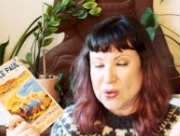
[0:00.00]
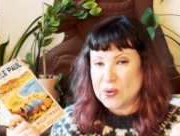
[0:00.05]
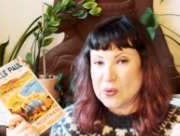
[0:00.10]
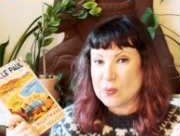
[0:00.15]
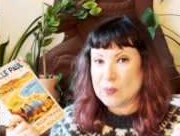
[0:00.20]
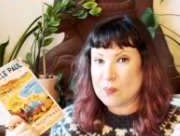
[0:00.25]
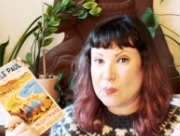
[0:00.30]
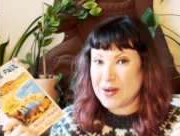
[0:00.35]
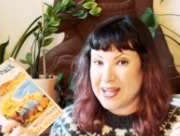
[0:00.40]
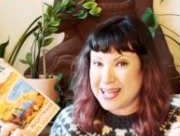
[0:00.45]

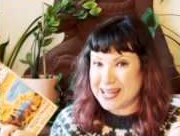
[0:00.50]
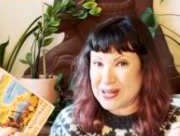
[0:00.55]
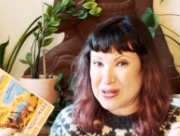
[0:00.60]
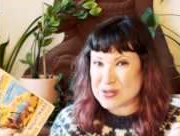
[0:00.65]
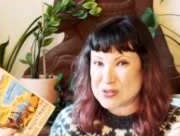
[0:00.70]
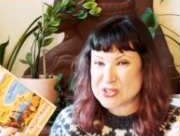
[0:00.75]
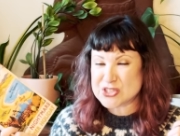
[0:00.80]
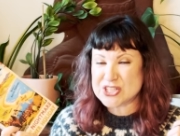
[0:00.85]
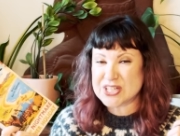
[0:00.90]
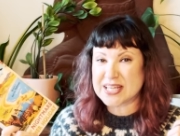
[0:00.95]

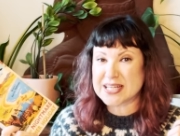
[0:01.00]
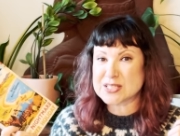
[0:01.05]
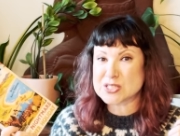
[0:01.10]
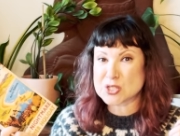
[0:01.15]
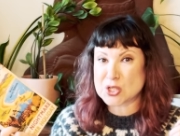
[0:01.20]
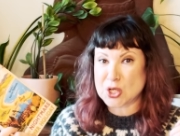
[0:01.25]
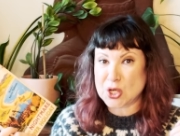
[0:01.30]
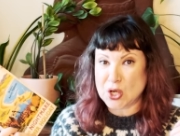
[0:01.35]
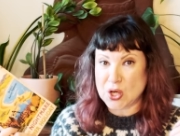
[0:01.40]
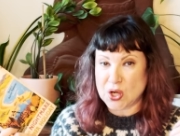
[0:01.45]
Well, she gets a
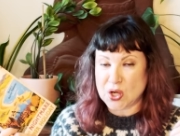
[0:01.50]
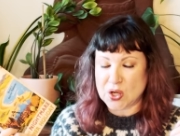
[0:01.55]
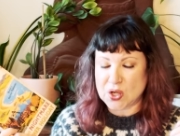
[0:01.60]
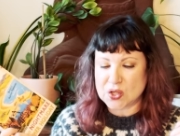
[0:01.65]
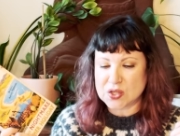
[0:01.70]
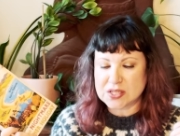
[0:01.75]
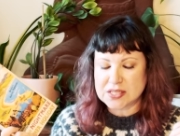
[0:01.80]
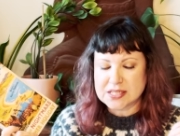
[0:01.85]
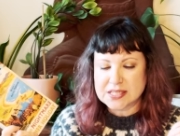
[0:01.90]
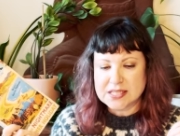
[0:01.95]

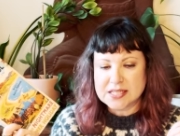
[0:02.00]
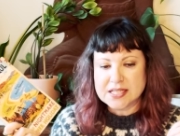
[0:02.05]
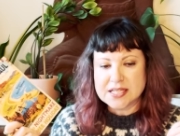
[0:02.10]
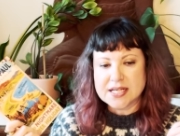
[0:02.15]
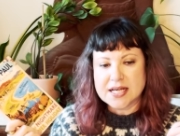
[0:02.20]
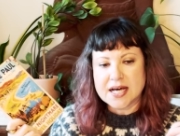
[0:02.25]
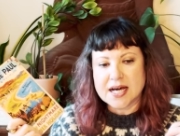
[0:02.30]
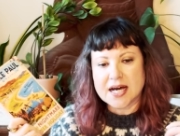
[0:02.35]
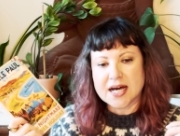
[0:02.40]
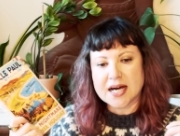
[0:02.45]
call
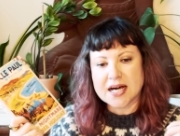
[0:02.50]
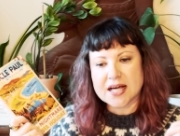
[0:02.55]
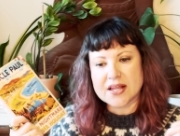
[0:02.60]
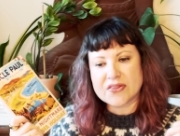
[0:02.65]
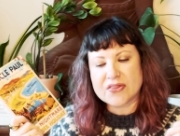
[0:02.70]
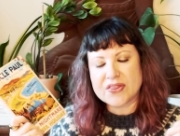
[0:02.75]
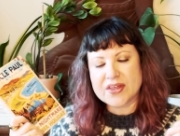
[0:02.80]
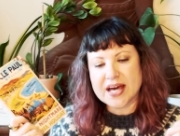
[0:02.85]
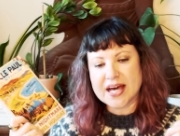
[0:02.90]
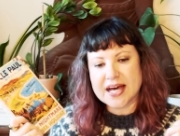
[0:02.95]
uh,
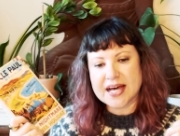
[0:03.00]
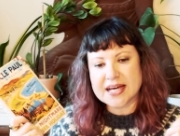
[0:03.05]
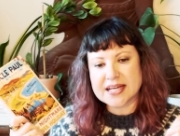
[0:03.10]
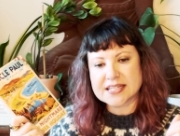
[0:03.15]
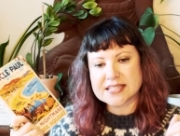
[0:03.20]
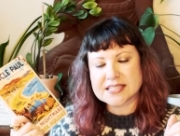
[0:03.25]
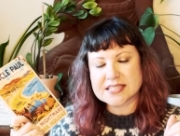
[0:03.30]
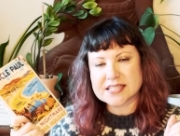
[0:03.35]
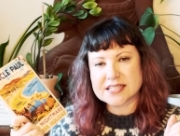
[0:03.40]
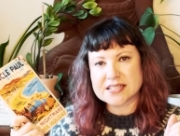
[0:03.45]

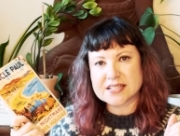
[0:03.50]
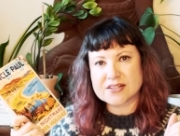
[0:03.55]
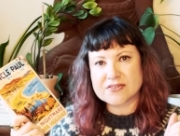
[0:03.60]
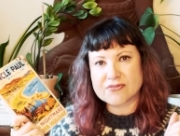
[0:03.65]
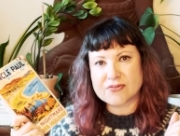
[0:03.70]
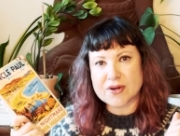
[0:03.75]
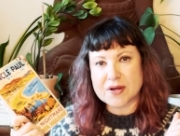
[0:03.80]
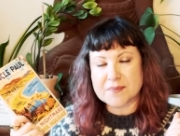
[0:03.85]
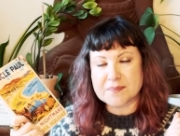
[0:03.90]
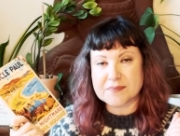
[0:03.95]
that
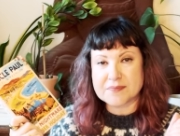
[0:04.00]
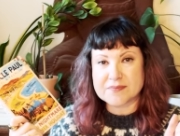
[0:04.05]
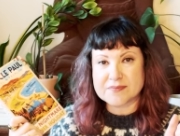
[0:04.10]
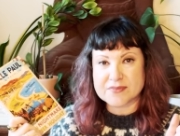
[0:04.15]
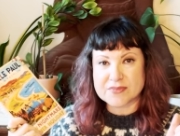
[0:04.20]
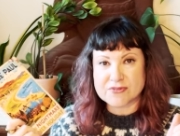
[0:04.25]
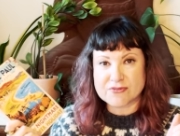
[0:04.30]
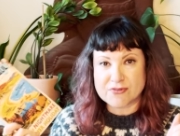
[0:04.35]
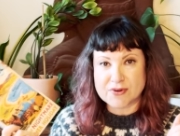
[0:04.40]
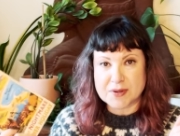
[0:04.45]
from
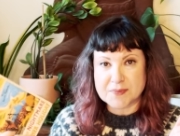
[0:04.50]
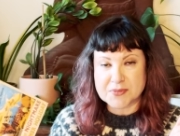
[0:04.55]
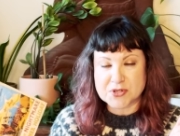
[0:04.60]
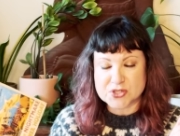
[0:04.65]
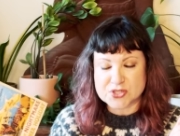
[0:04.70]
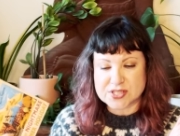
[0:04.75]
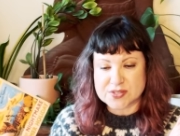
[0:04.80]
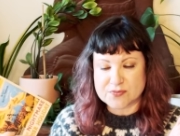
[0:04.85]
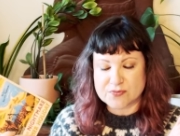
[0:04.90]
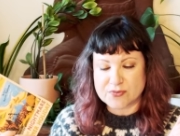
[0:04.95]
from her
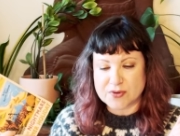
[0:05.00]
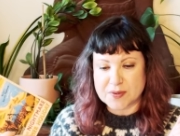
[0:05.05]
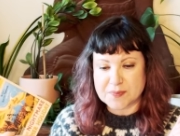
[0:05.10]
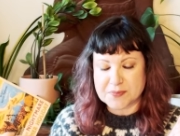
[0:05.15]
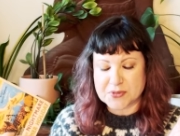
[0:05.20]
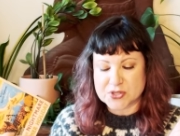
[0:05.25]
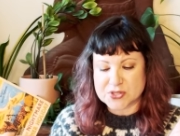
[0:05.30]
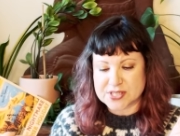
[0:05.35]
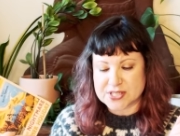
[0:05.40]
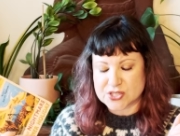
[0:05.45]
from
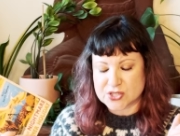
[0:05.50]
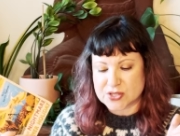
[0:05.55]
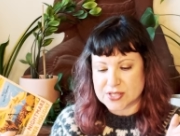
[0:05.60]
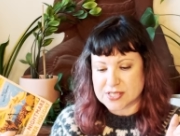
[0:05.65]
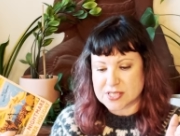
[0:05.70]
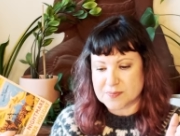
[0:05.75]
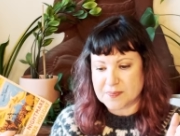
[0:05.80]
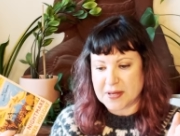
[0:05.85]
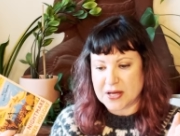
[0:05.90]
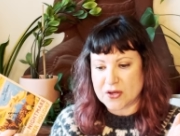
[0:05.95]
her sister
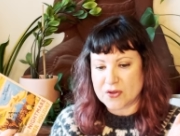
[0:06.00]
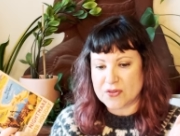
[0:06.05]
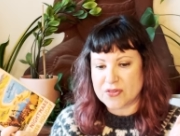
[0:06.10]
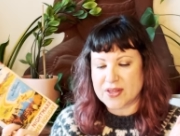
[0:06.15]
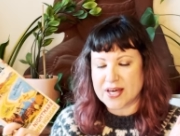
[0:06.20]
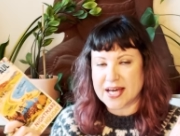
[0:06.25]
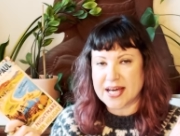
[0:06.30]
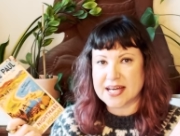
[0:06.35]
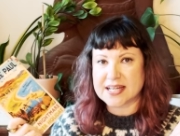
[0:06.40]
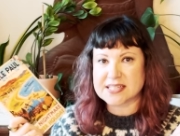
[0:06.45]
Isabel
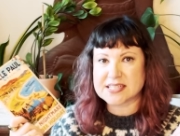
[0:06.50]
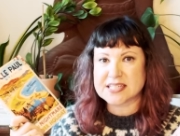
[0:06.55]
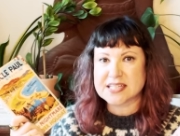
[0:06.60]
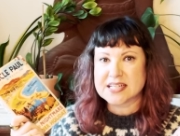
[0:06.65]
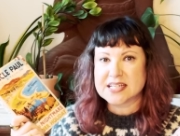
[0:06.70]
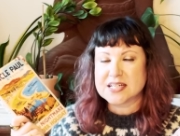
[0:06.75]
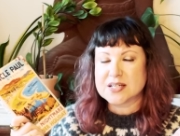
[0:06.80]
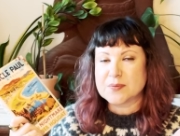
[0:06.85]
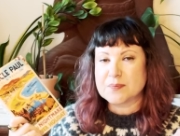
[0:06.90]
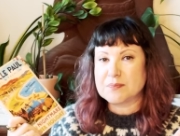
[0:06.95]
that
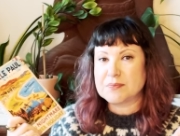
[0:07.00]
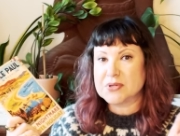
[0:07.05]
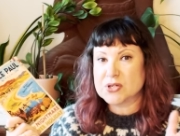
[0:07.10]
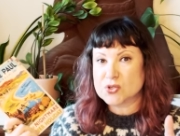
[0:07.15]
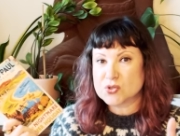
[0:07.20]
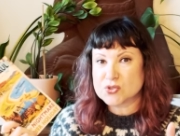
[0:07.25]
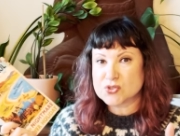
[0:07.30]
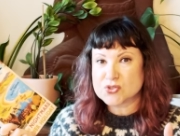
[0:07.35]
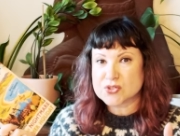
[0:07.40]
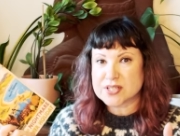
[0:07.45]

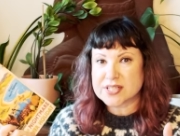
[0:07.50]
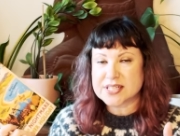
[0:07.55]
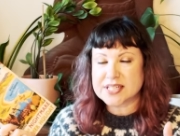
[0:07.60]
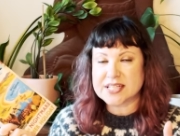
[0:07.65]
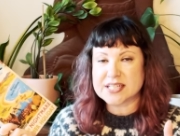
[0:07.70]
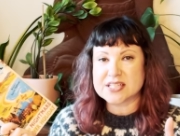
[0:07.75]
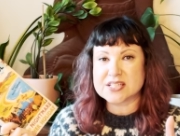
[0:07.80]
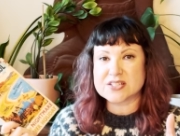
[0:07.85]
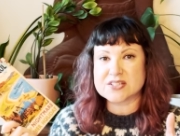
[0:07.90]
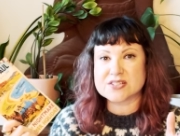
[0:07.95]
Mildred
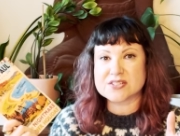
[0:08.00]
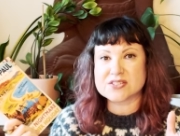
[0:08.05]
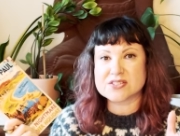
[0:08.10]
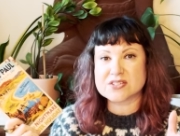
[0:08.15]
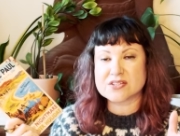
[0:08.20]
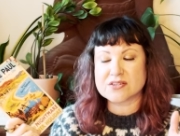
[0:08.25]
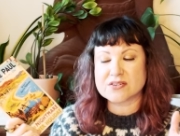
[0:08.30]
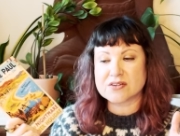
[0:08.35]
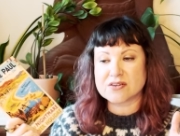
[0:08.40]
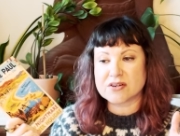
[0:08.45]
is
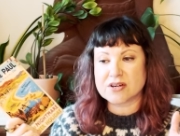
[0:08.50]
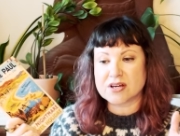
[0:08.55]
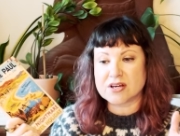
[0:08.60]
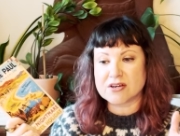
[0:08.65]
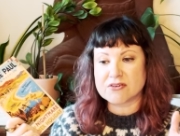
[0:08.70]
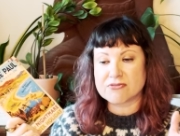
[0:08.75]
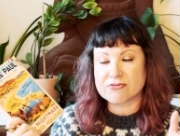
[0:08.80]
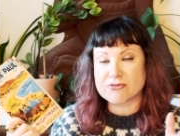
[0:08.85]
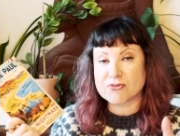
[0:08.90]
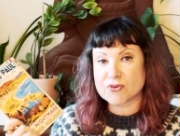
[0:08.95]
uh,
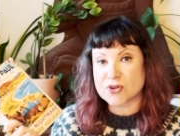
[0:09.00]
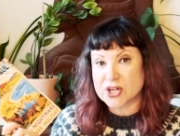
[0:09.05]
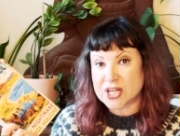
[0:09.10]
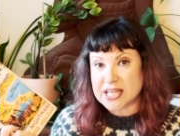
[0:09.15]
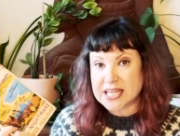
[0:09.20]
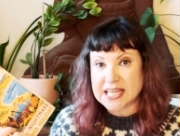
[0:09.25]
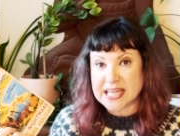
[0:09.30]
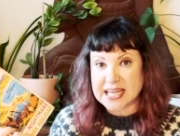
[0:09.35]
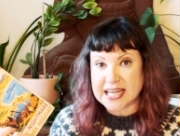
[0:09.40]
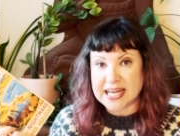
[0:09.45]

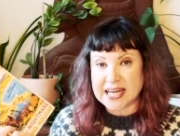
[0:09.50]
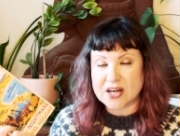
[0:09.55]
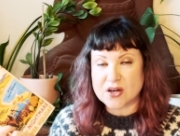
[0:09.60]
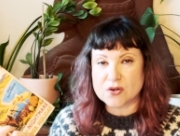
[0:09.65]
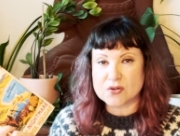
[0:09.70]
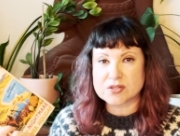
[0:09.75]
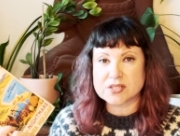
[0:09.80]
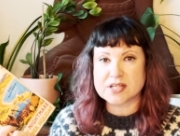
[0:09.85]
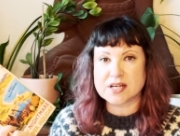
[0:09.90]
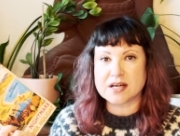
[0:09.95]
freaking
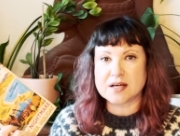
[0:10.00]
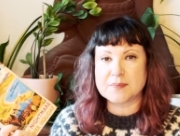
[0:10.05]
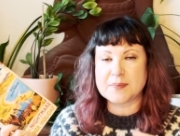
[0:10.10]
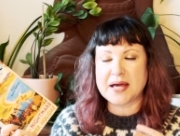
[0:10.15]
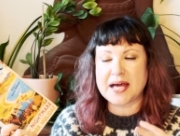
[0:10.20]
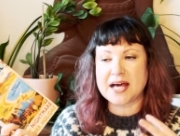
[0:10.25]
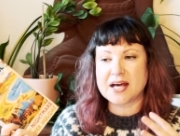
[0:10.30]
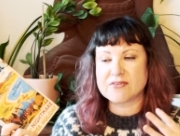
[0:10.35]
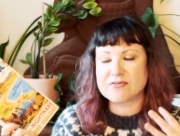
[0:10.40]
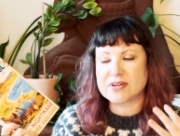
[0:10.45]
out, um,
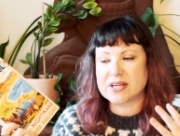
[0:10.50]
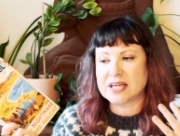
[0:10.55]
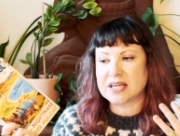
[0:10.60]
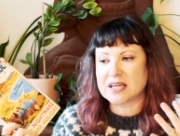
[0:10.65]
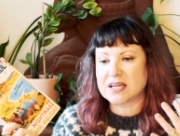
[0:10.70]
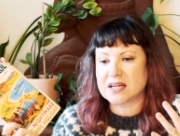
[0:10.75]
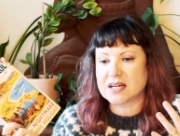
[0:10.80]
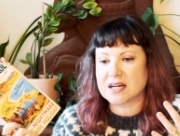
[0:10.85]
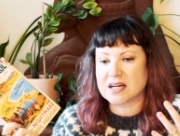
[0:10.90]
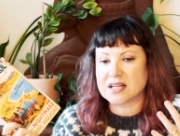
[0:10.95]

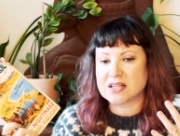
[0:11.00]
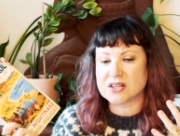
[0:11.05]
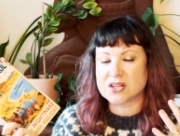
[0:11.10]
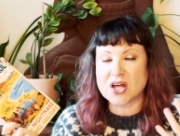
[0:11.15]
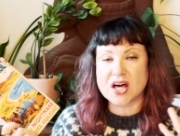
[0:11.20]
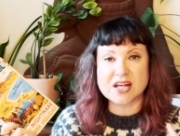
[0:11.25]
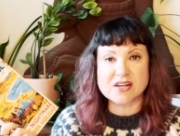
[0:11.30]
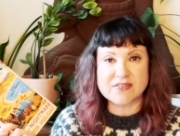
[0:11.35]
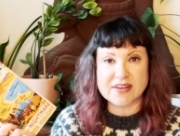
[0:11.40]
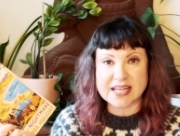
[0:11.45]
having a
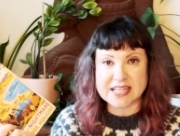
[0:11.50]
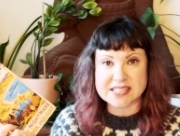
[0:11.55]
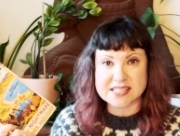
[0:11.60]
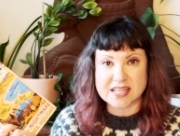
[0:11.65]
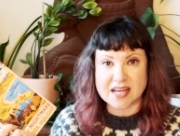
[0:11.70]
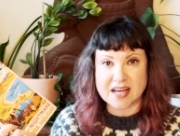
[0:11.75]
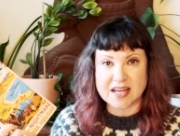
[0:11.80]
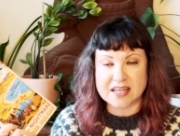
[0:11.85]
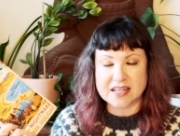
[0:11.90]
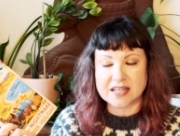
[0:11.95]
lot of
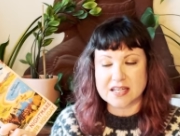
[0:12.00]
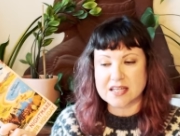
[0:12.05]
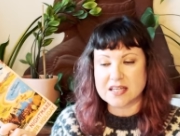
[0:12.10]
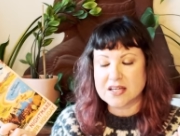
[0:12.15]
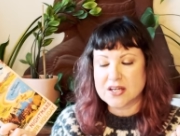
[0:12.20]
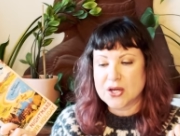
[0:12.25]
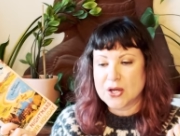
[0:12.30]
anxiety,